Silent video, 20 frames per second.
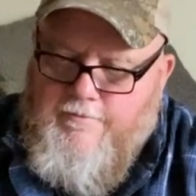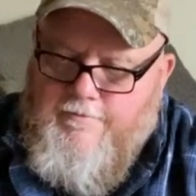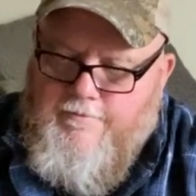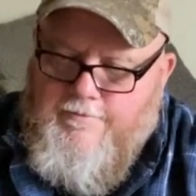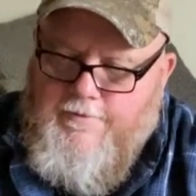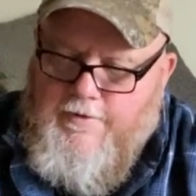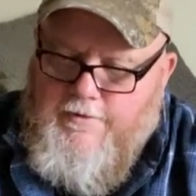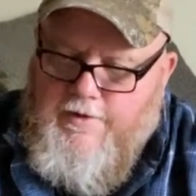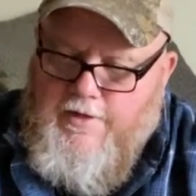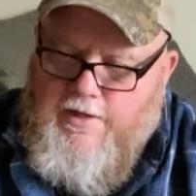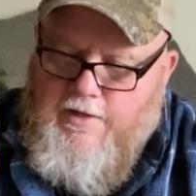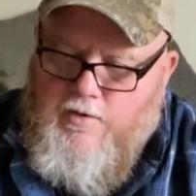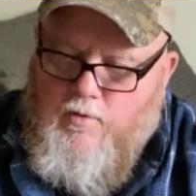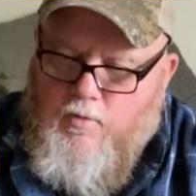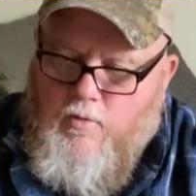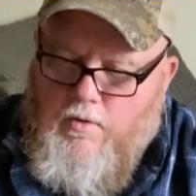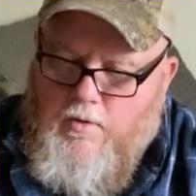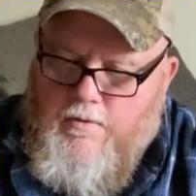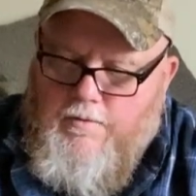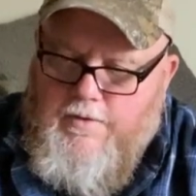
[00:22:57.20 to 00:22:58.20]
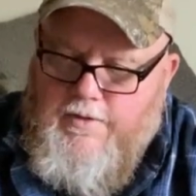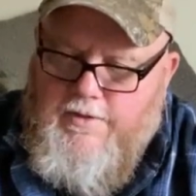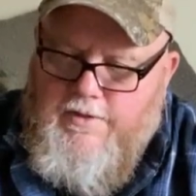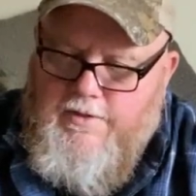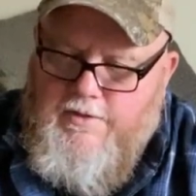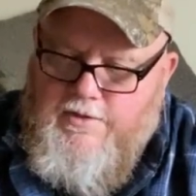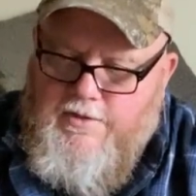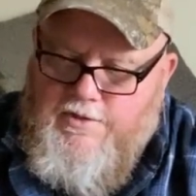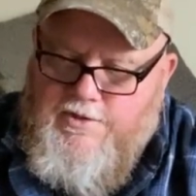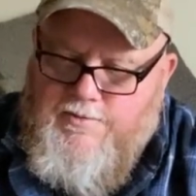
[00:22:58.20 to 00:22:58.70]
very high
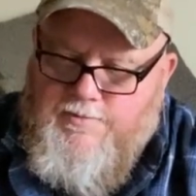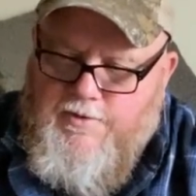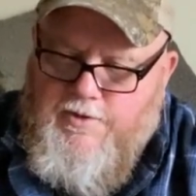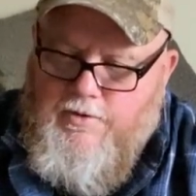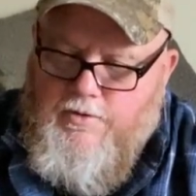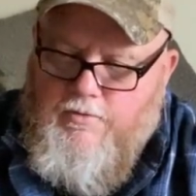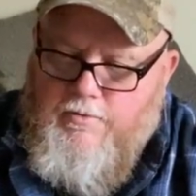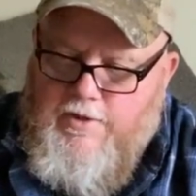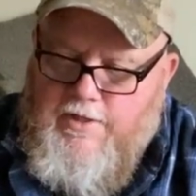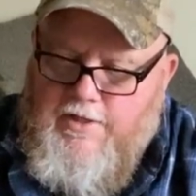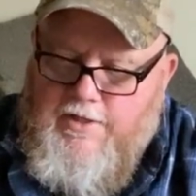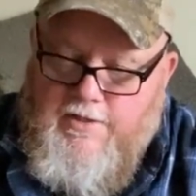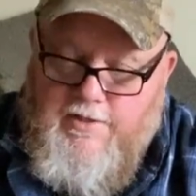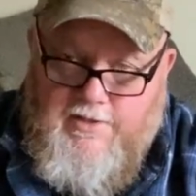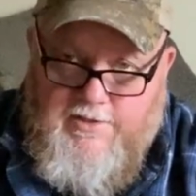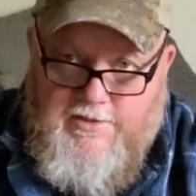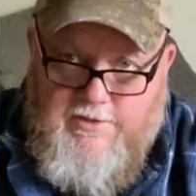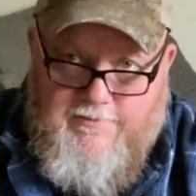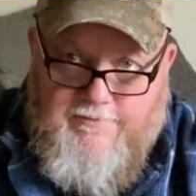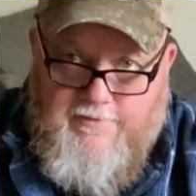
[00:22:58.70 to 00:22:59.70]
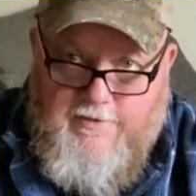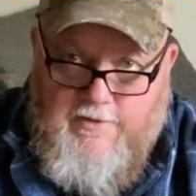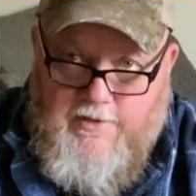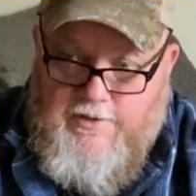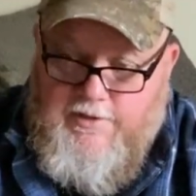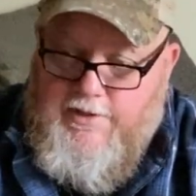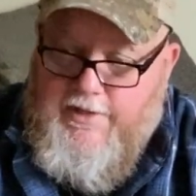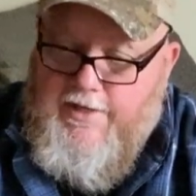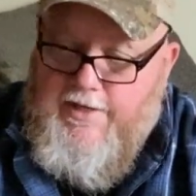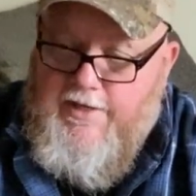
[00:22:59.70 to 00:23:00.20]
quality. It's been great. It's very
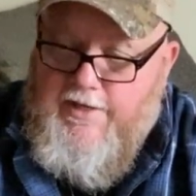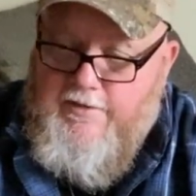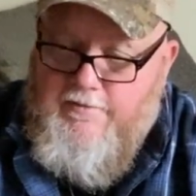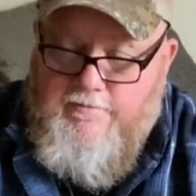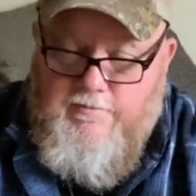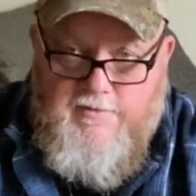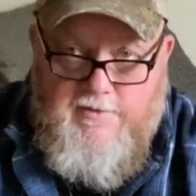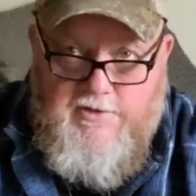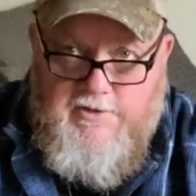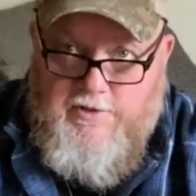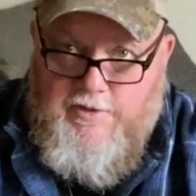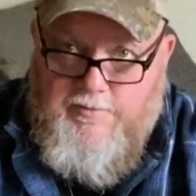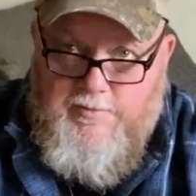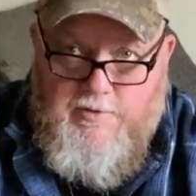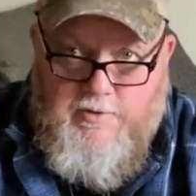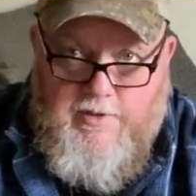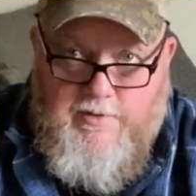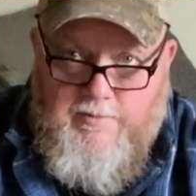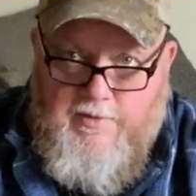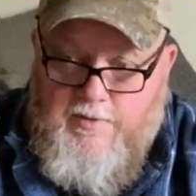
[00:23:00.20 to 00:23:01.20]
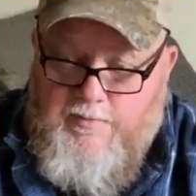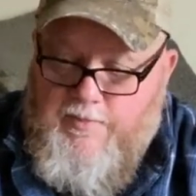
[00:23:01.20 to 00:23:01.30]
light. It slips right in my